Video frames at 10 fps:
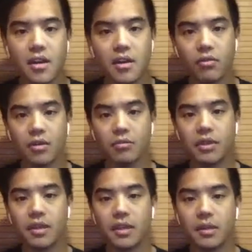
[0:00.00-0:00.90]
where
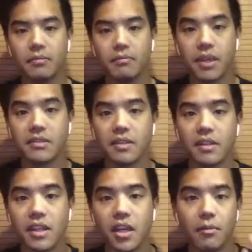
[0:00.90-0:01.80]
we
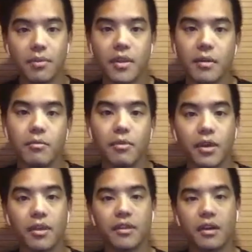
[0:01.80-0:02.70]
basically help them
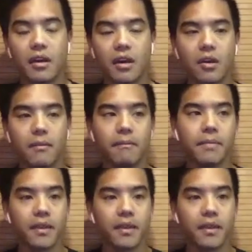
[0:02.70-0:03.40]
with um,